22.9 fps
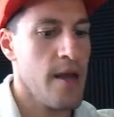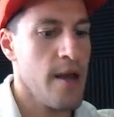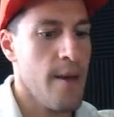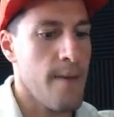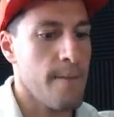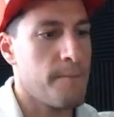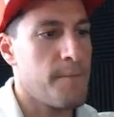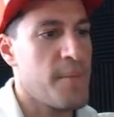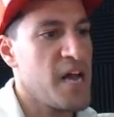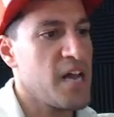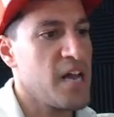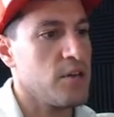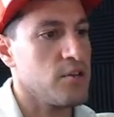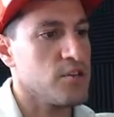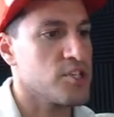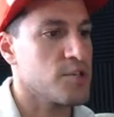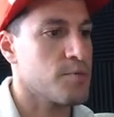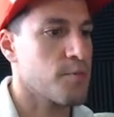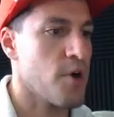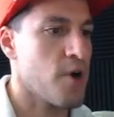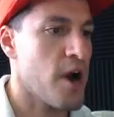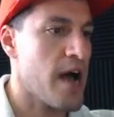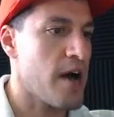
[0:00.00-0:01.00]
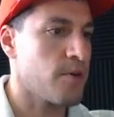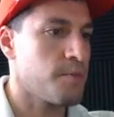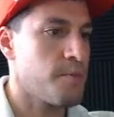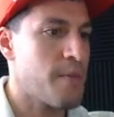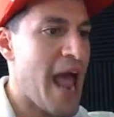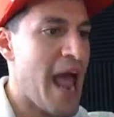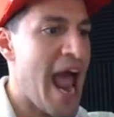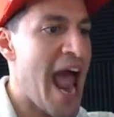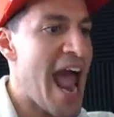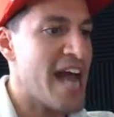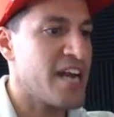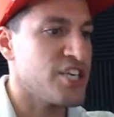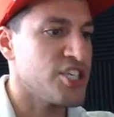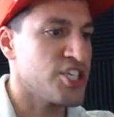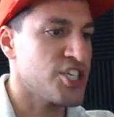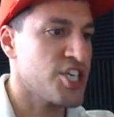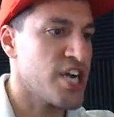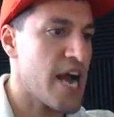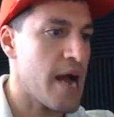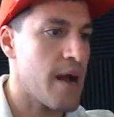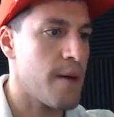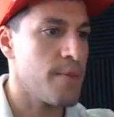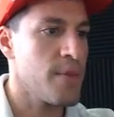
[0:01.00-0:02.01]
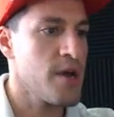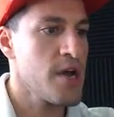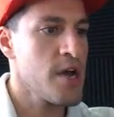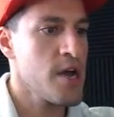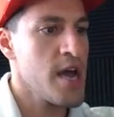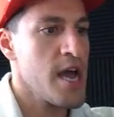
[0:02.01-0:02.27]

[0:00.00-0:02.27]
Bellsprout, Pancham,